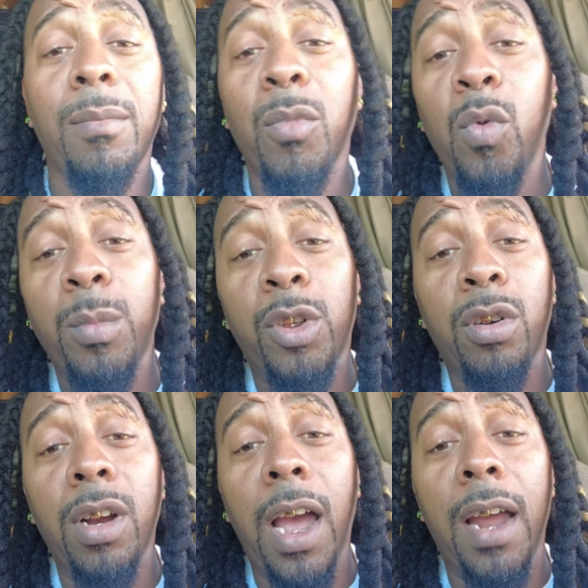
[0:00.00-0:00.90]
move my
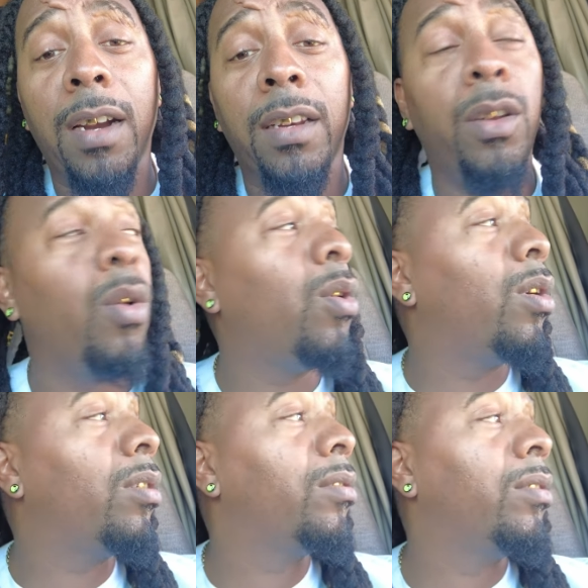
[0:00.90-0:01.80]
truck out of the
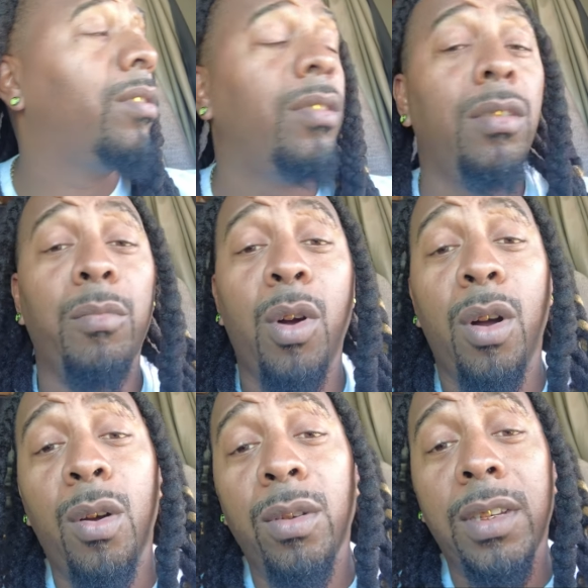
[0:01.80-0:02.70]
door,
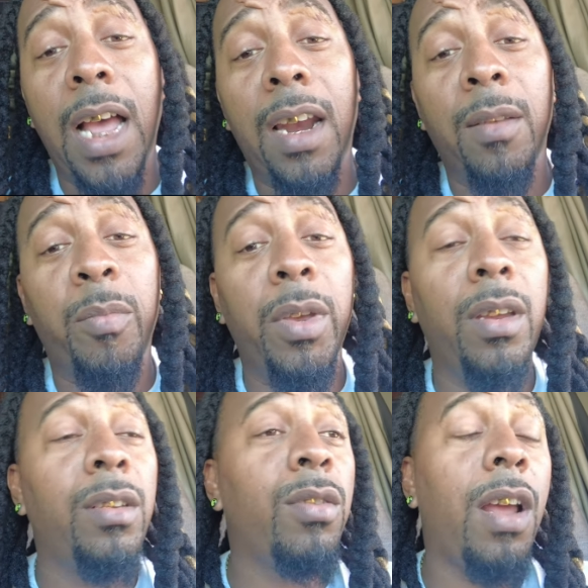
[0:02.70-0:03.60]
park on the side of the
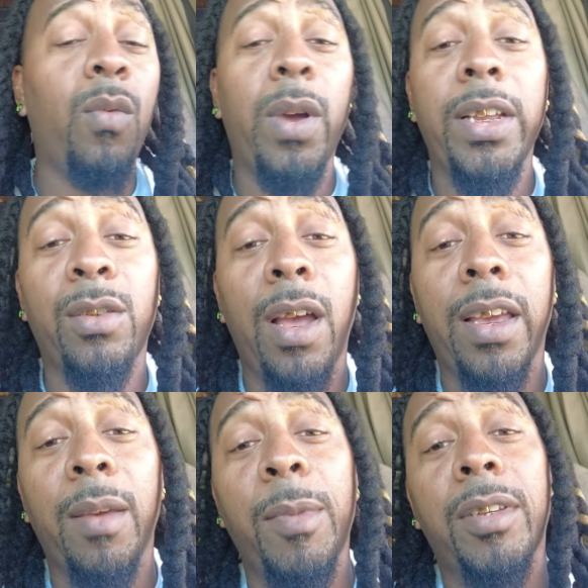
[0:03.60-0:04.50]
building, try to wait till I
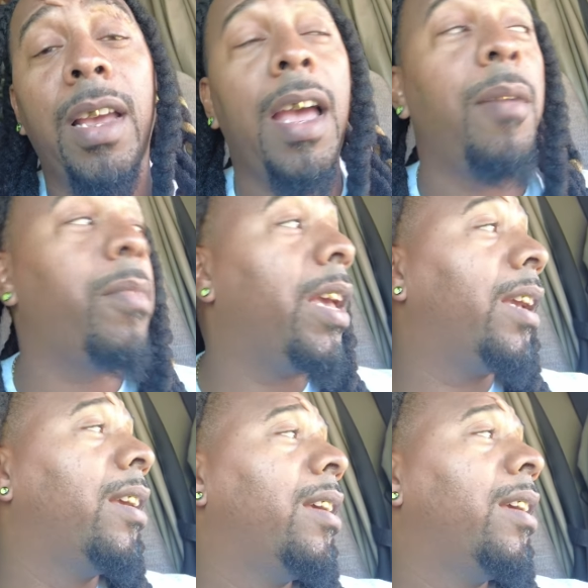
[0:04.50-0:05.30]
get my time back.